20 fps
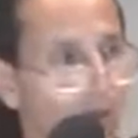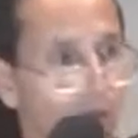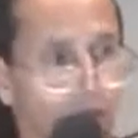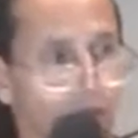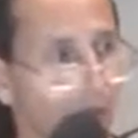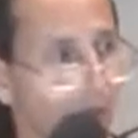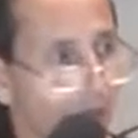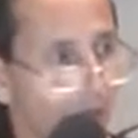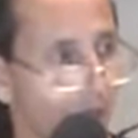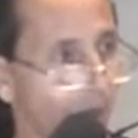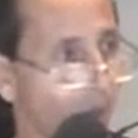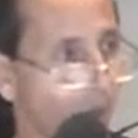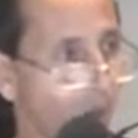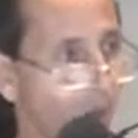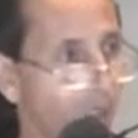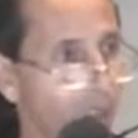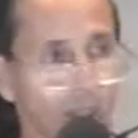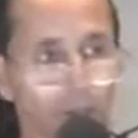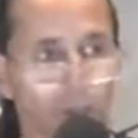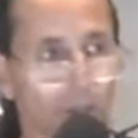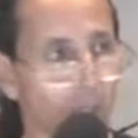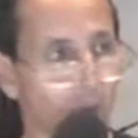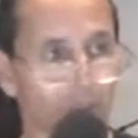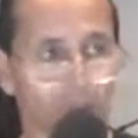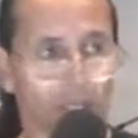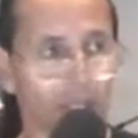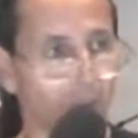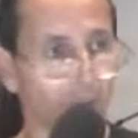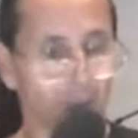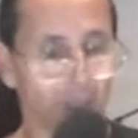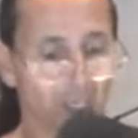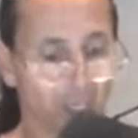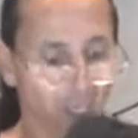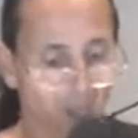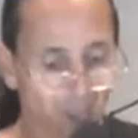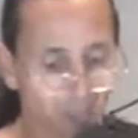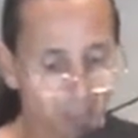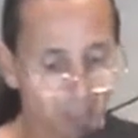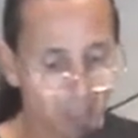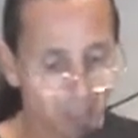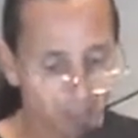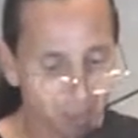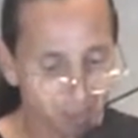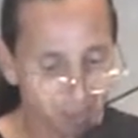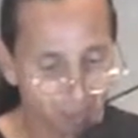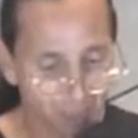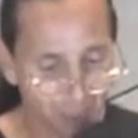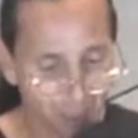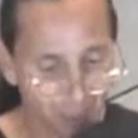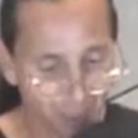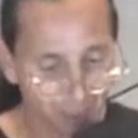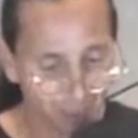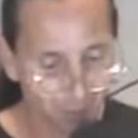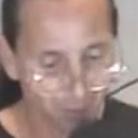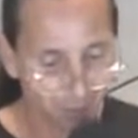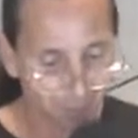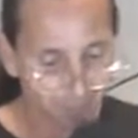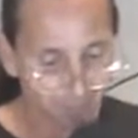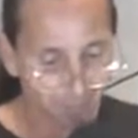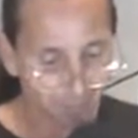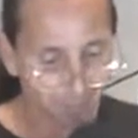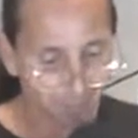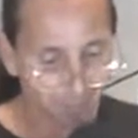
They don't believe it anymore. They only believe it's, well, this is it right here.